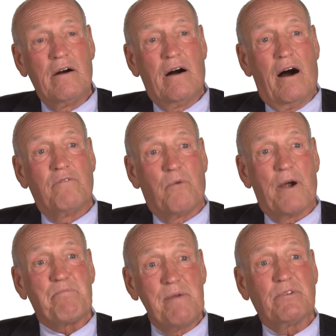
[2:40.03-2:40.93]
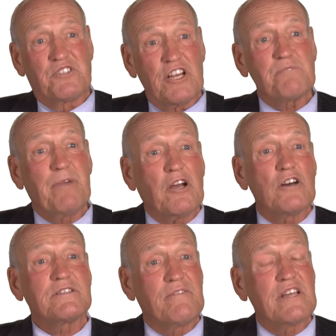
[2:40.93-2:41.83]
of where people, just
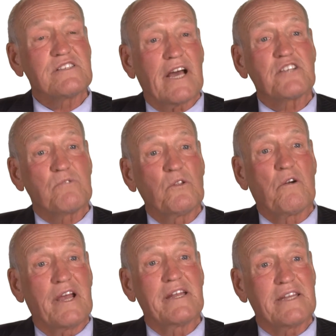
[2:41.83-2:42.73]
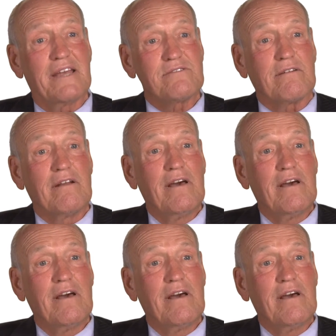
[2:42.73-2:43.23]
because of their sexual orientation,